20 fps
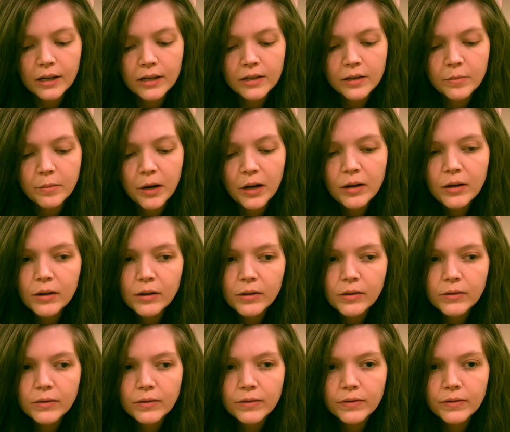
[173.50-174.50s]

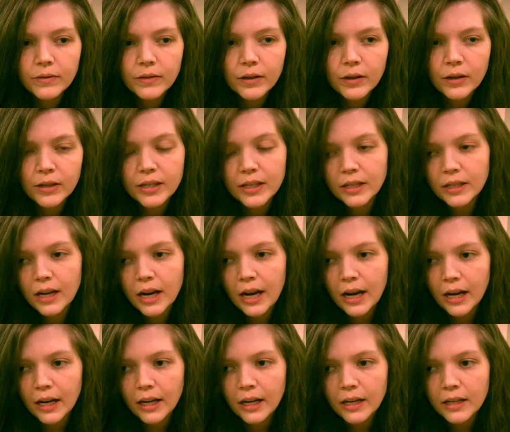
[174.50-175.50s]
Tomorrow, or
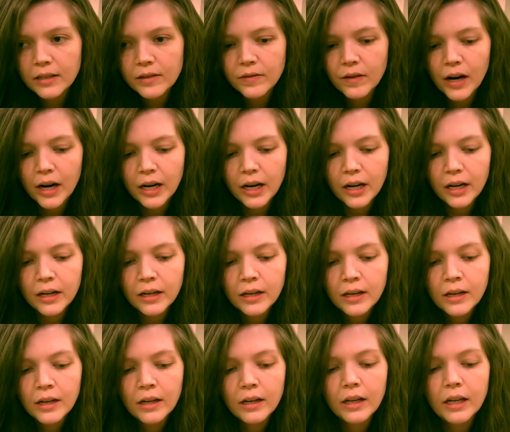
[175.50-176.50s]
today I guess, Friday,
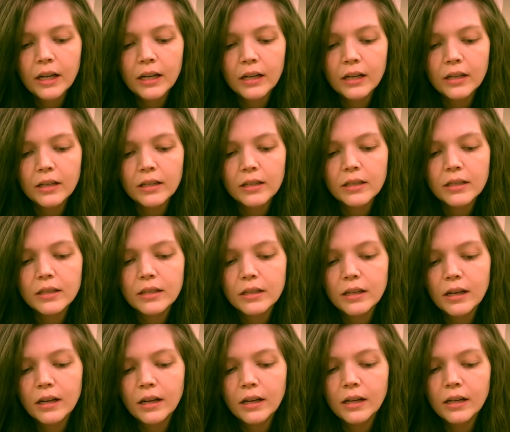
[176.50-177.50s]
is
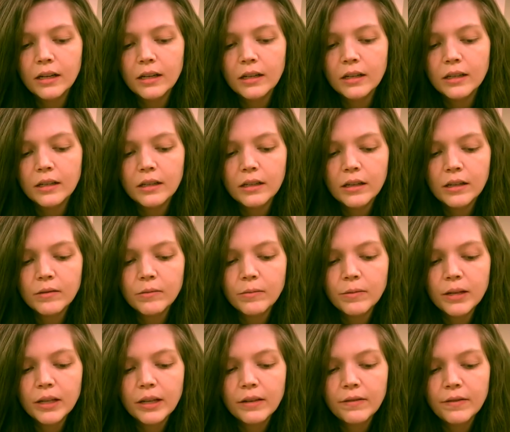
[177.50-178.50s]
a
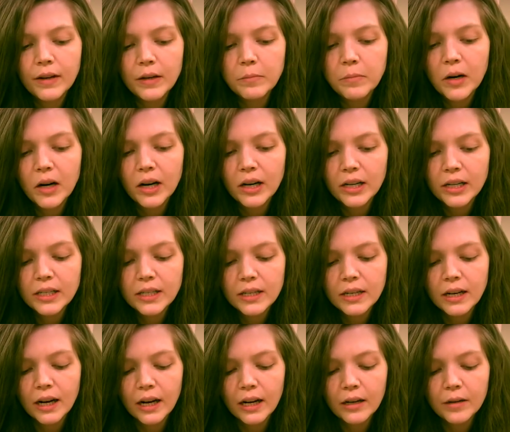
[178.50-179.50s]
really fun party
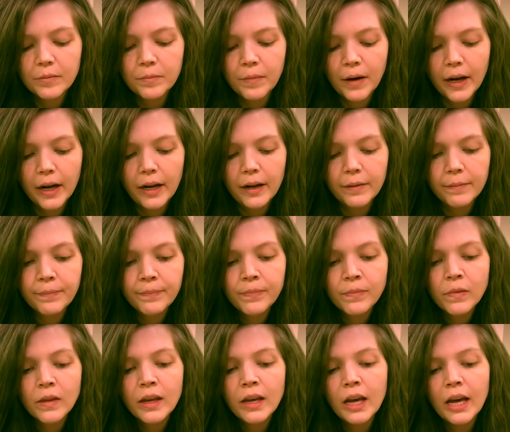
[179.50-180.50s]
tonight. My
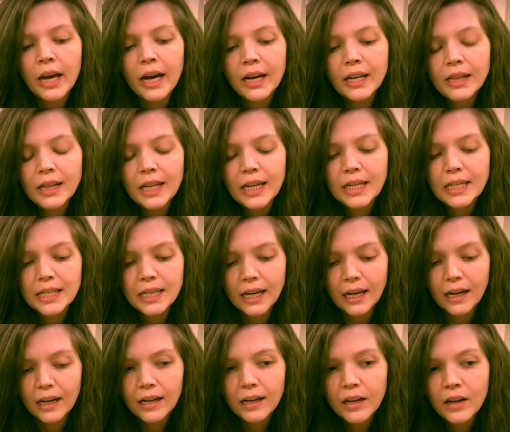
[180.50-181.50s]
Aunt
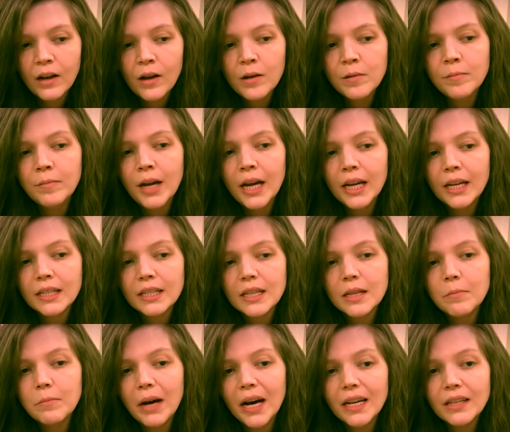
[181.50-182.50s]
Linda makes
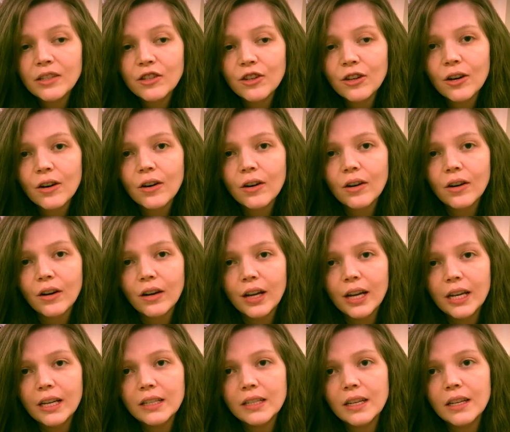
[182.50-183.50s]
the best sugar
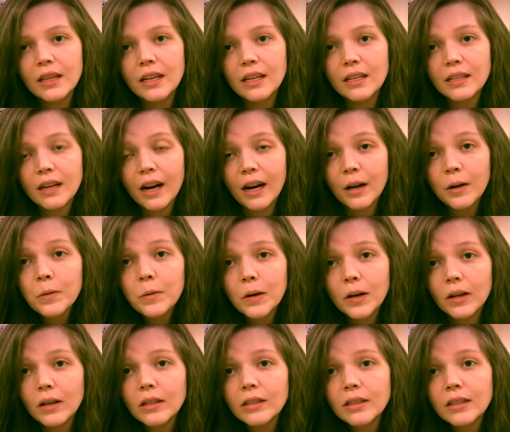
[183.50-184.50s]
cookies in the entire
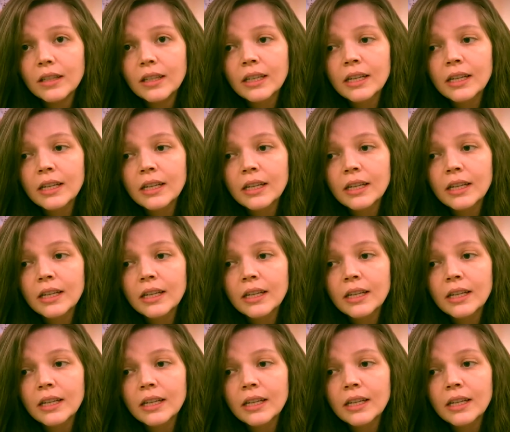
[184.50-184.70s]
world,